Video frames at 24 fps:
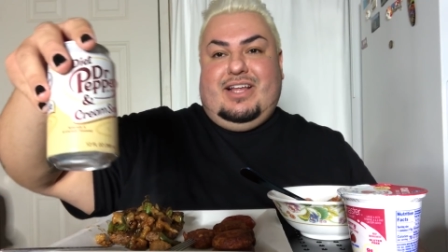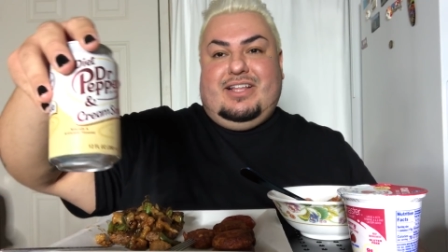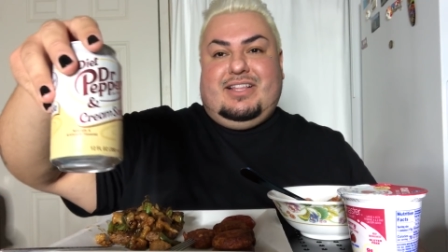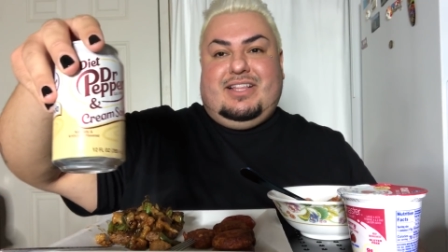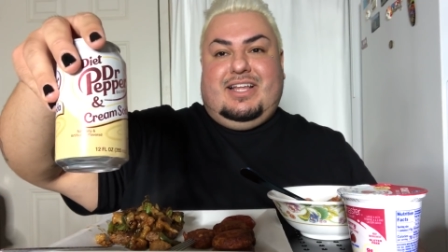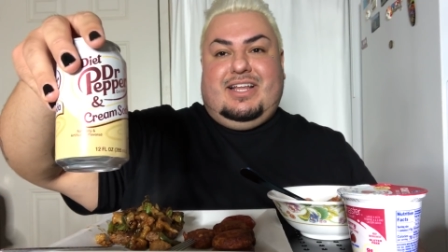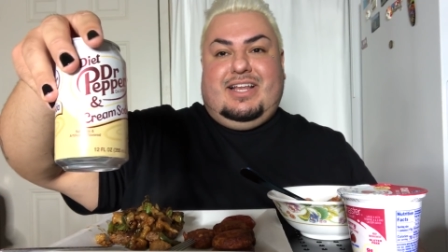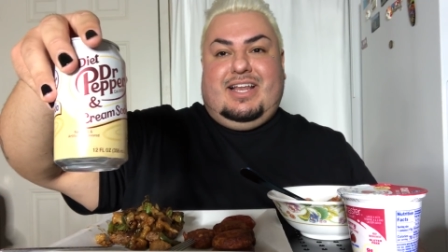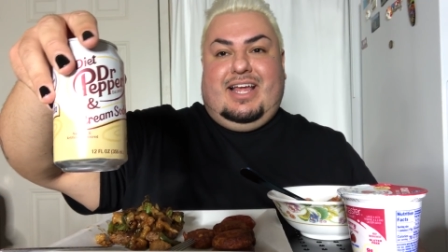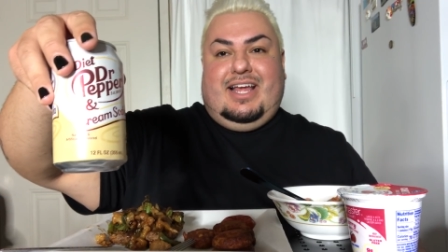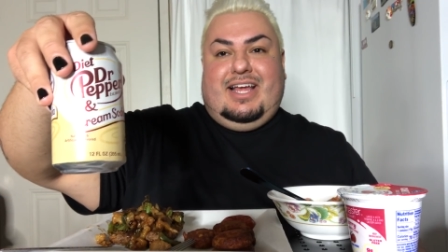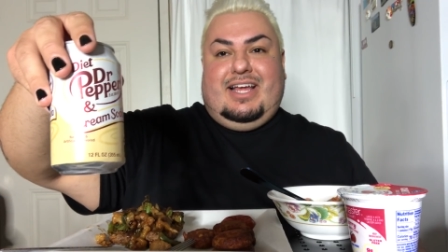and
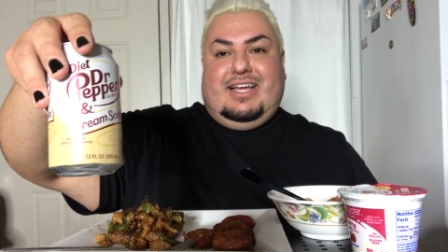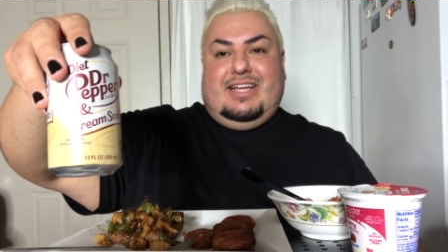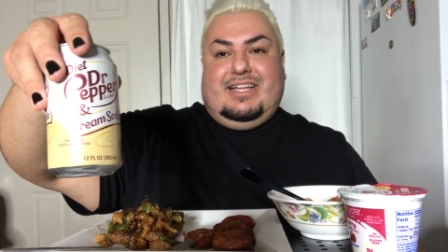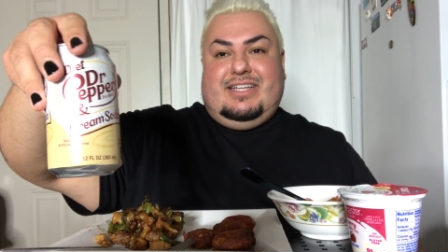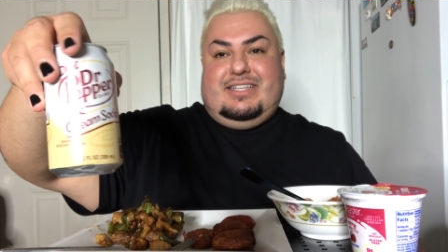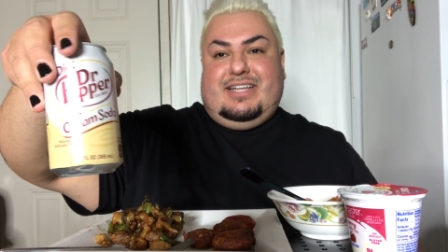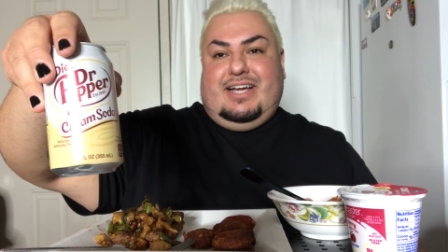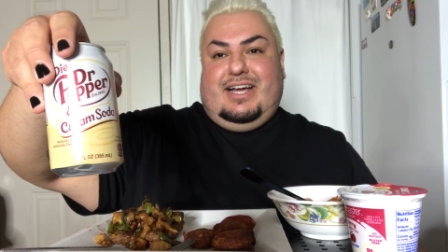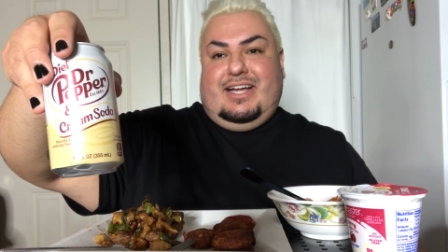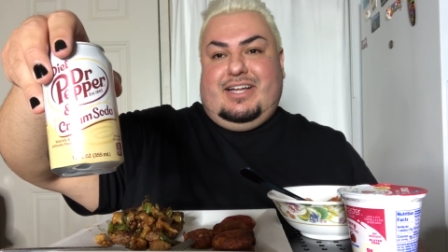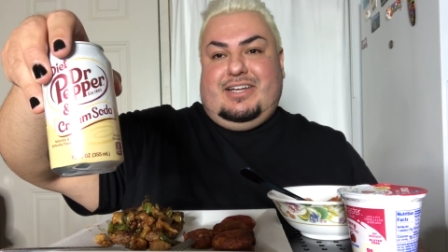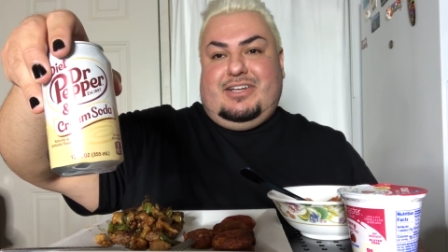then a
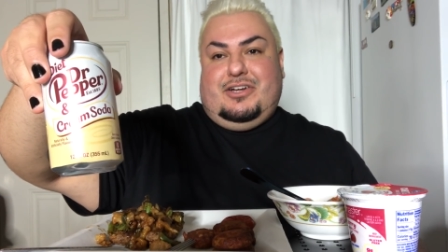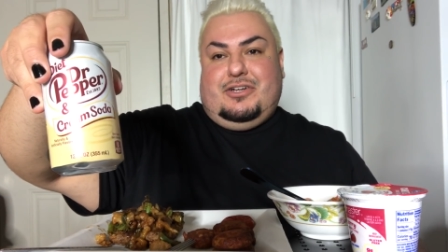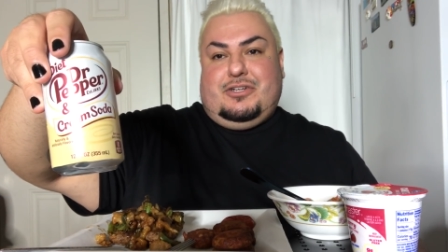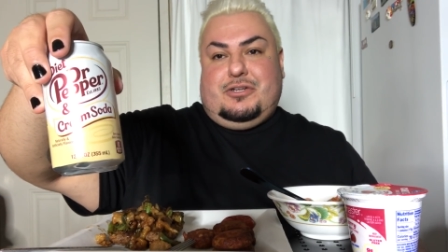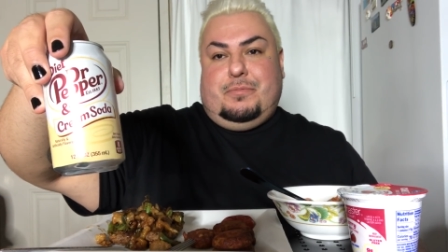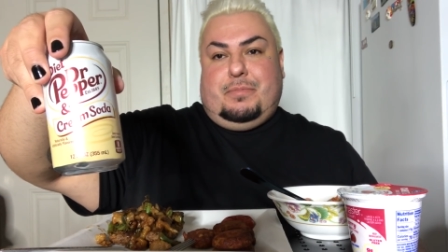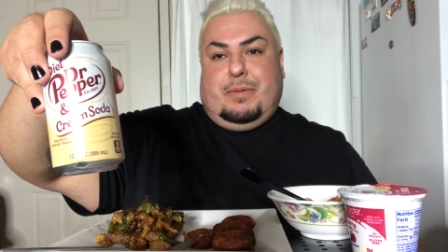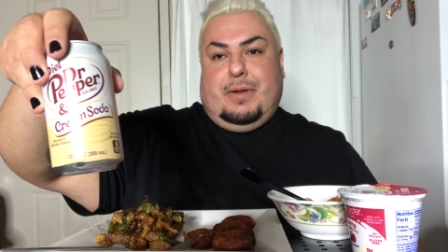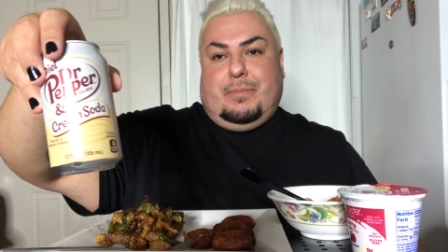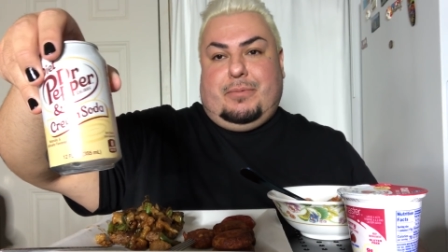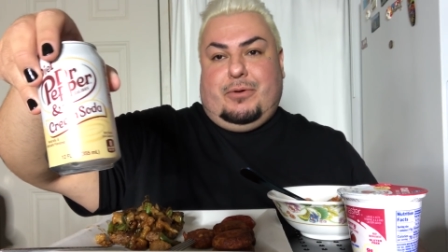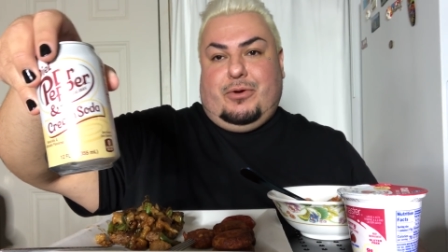Diet
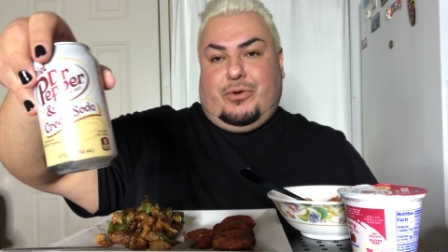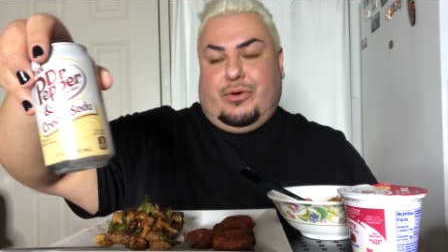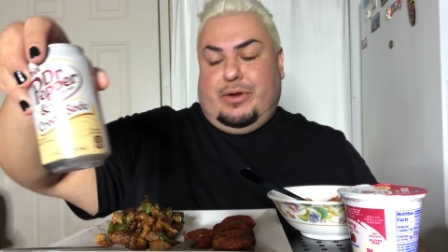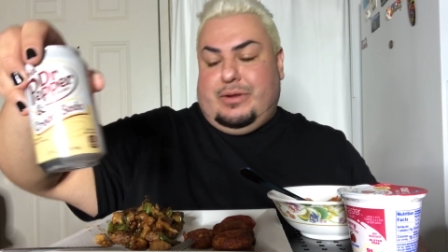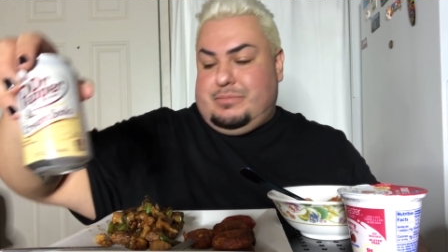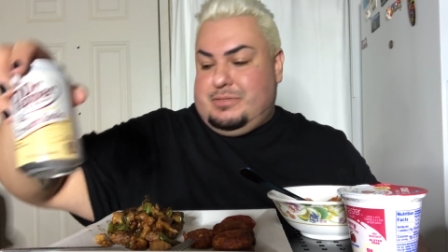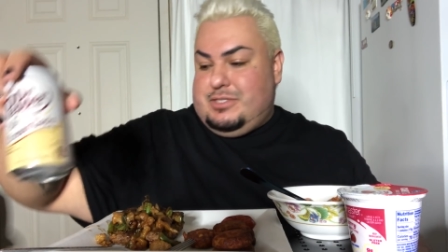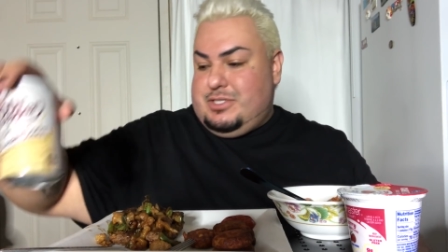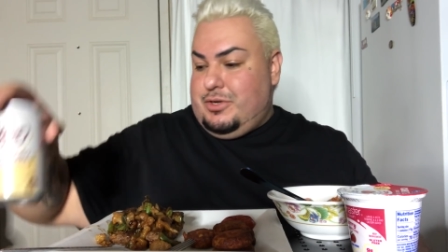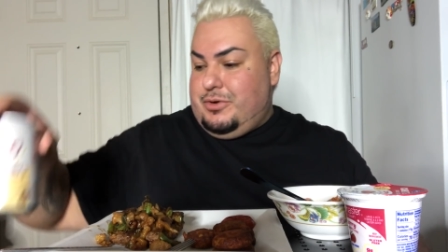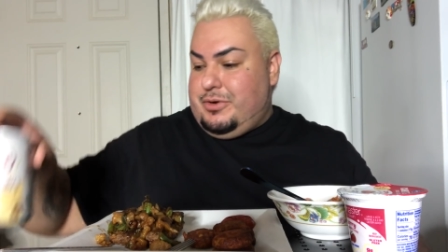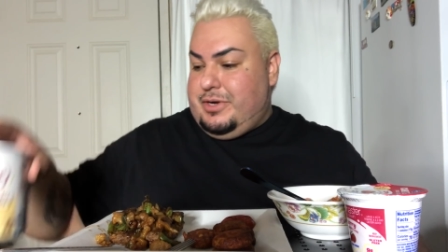Dr. Pepper
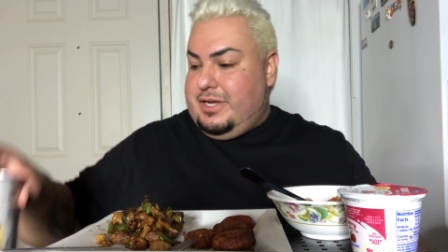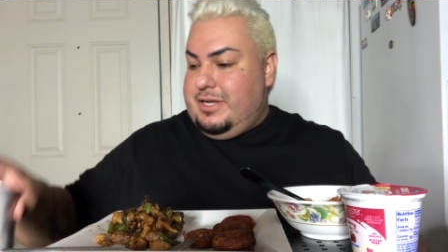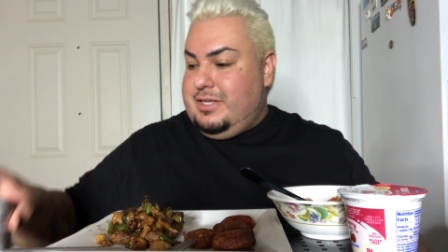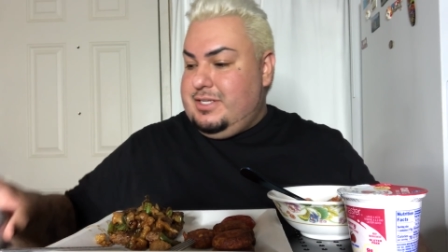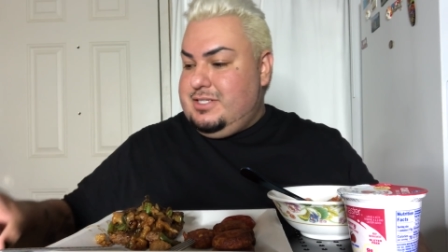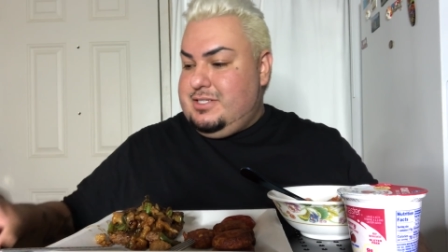cream soda.